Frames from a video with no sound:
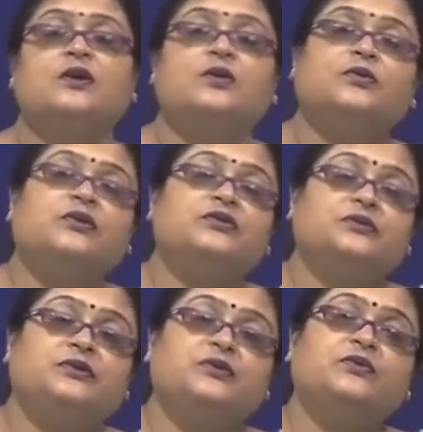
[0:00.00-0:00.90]
What
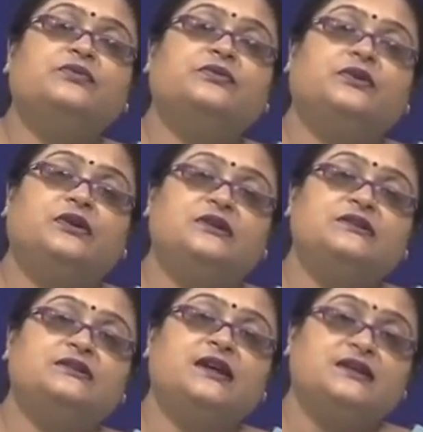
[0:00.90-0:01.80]
we go for is
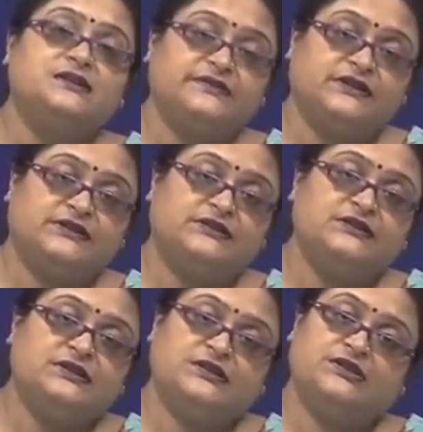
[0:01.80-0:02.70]
satisfying
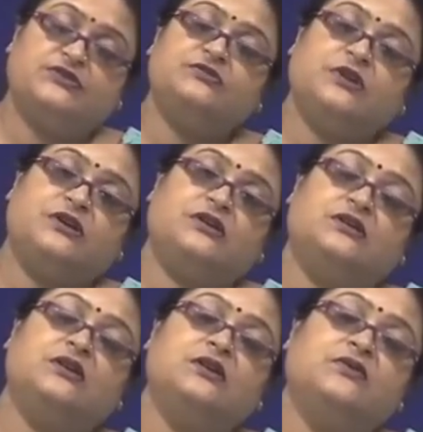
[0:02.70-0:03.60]
decision
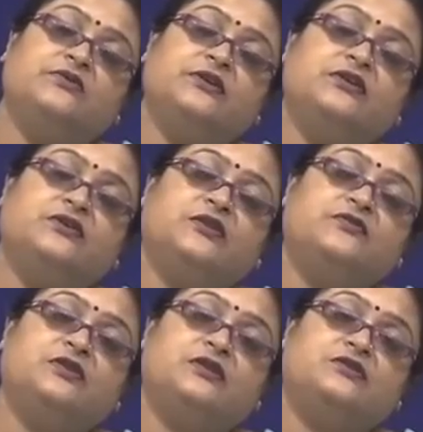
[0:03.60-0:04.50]
making when
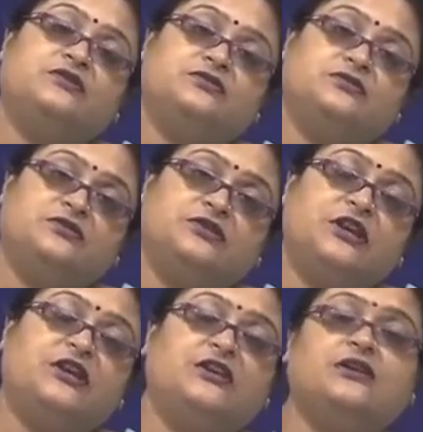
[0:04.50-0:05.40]
if you have to
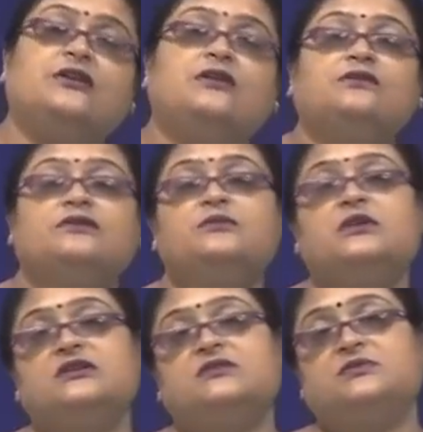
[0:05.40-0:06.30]
take care of the
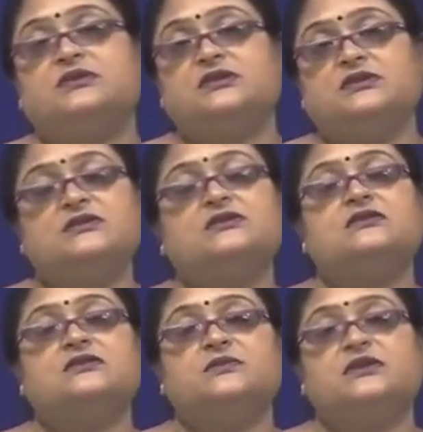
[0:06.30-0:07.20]
multiple
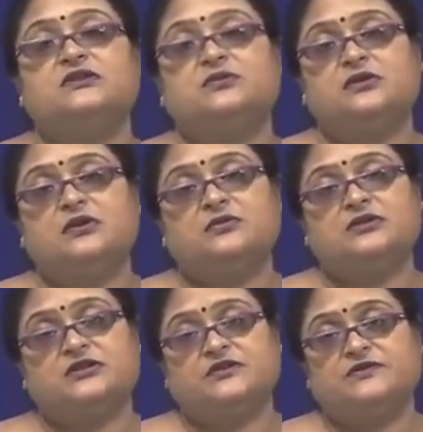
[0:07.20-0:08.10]
concerns, multiple
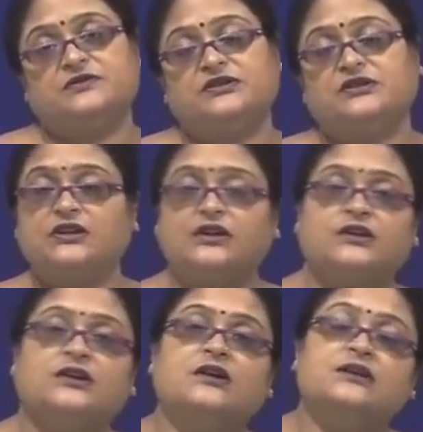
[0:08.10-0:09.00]
objectives which are there
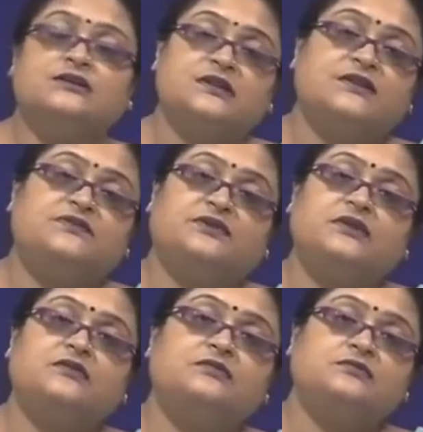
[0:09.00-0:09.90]
set
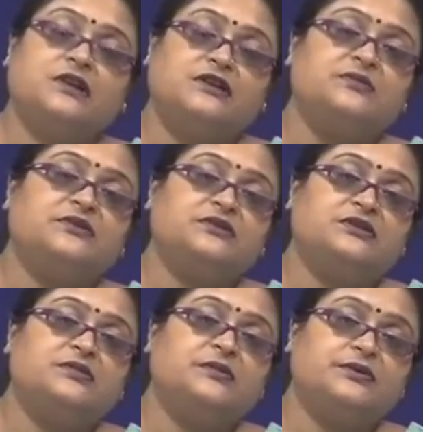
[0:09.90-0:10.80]
for at a
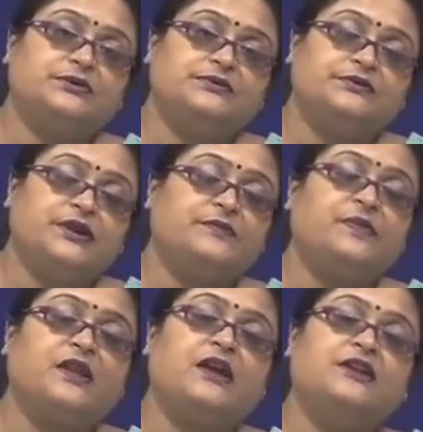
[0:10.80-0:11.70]
particular point of time,
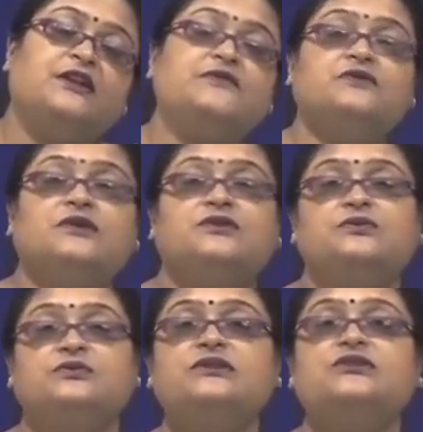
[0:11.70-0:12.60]
and if you have
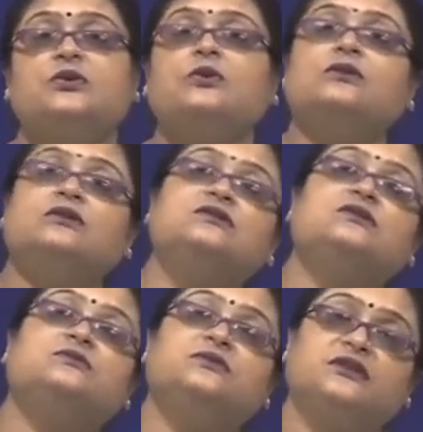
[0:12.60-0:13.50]
to reach all these
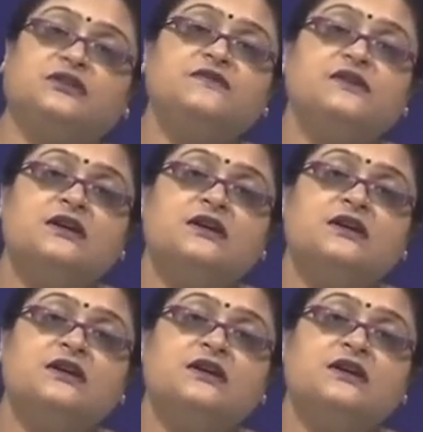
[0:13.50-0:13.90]
objectives